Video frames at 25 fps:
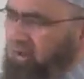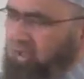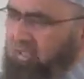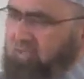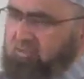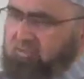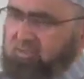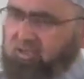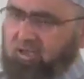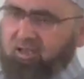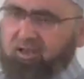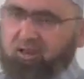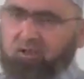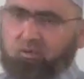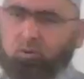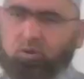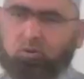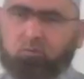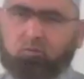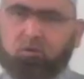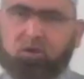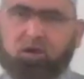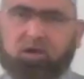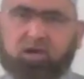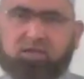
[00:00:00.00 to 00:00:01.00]
Ansara wal
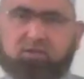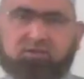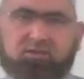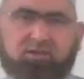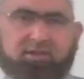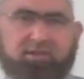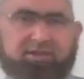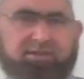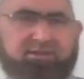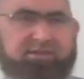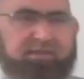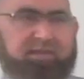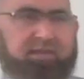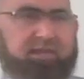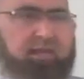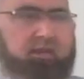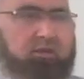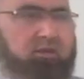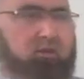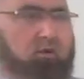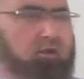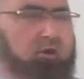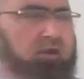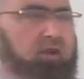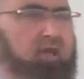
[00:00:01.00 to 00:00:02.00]
Muhajir in a singing
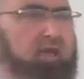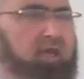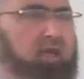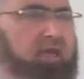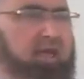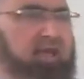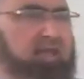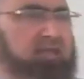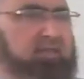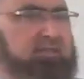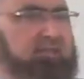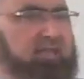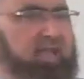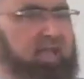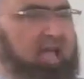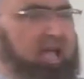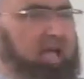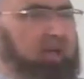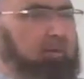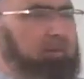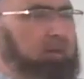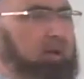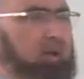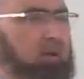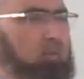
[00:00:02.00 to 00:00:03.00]
tone, and
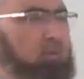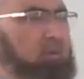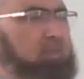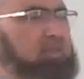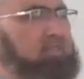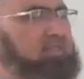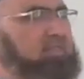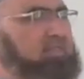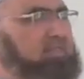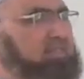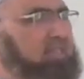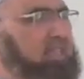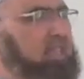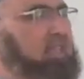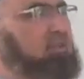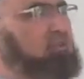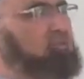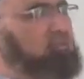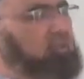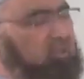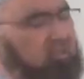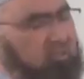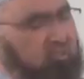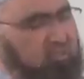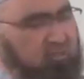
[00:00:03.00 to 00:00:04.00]
Sahaba will sing
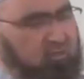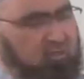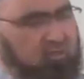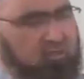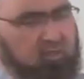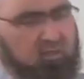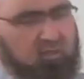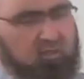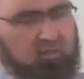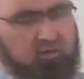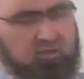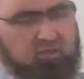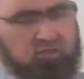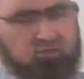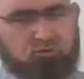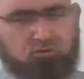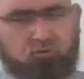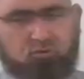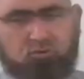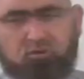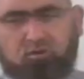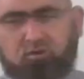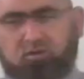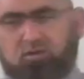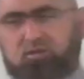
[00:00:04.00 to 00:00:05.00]
with
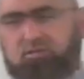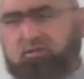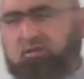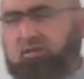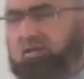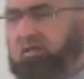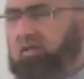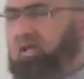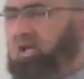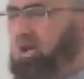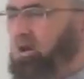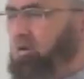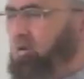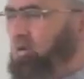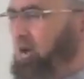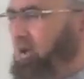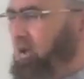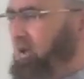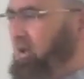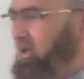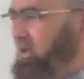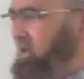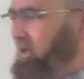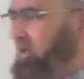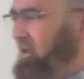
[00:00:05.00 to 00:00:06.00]
Rasul Sallallahu
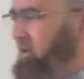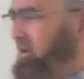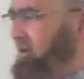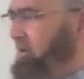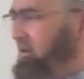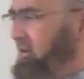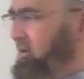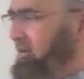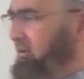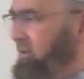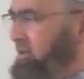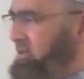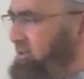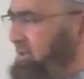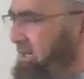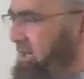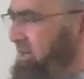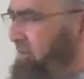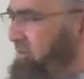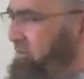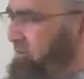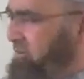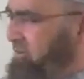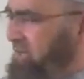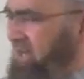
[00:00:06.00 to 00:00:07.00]
Alaihi
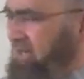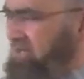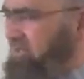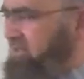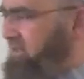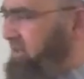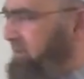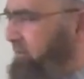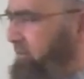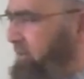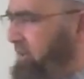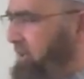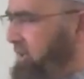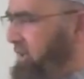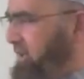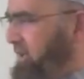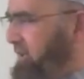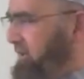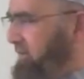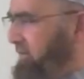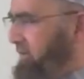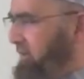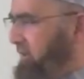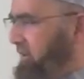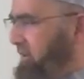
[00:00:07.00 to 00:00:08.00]
Wasallam. So that is
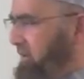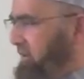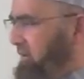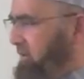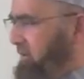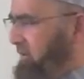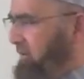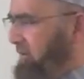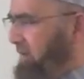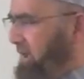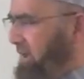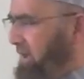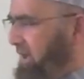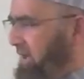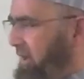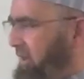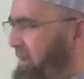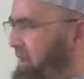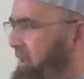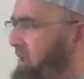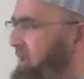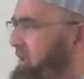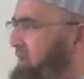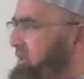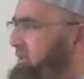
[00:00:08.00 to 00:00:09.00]
completely
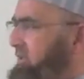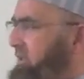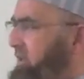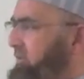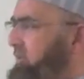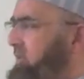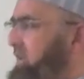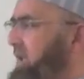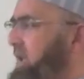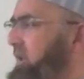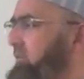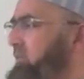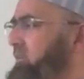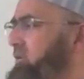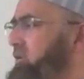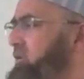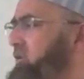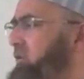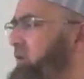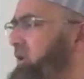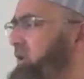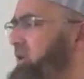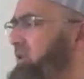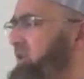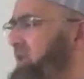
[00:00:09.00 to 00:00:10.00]
halal. Sometime
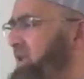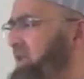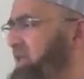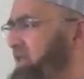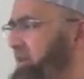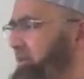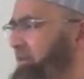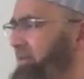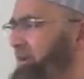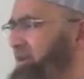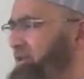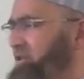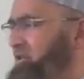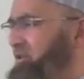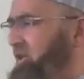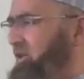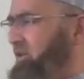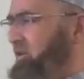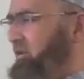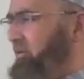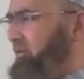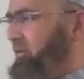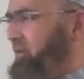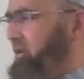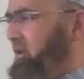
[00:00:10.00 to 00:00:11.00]
in the
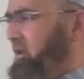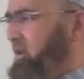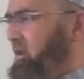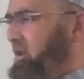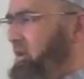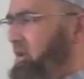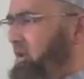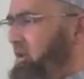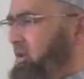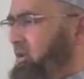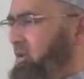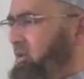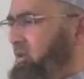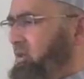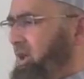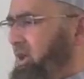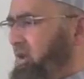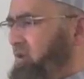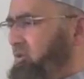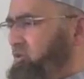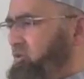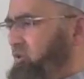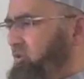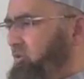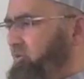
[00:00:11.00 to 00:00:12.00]
masjid,
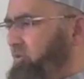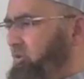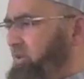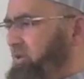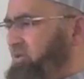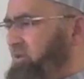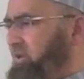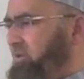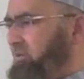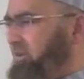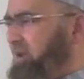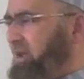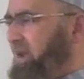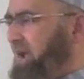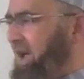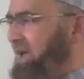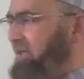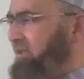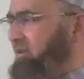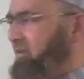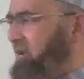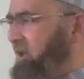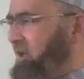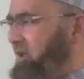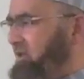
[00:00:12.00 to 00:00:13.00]
there should be some
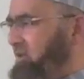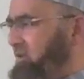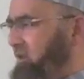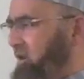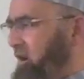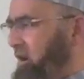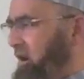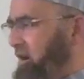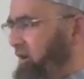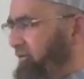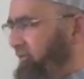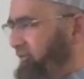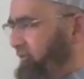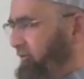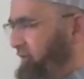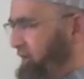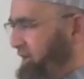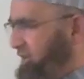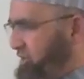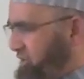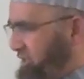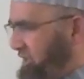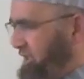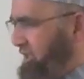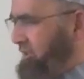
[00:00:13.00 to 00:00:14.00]
gatherings of
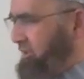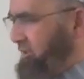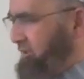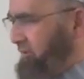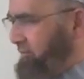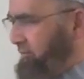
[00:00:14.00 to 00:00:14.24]
nasheed,